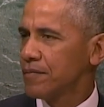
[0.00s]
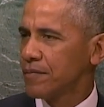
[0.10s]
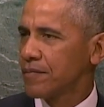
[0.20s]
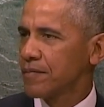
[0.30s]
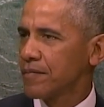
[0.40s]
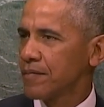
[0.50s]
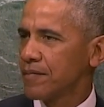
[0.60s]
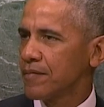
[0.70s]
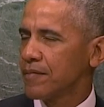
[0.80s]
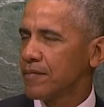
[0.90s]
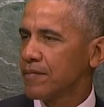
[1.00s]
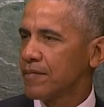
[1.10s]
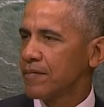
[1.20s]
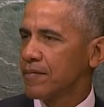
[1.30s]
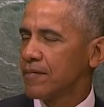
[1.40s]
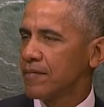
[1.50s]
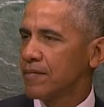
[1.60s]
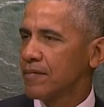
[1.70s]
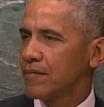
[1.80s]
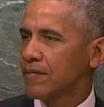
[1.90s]

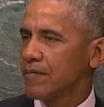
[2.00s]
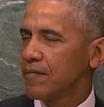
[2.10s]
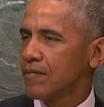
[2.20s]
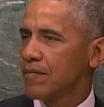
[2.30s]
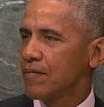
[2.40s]
[no speech]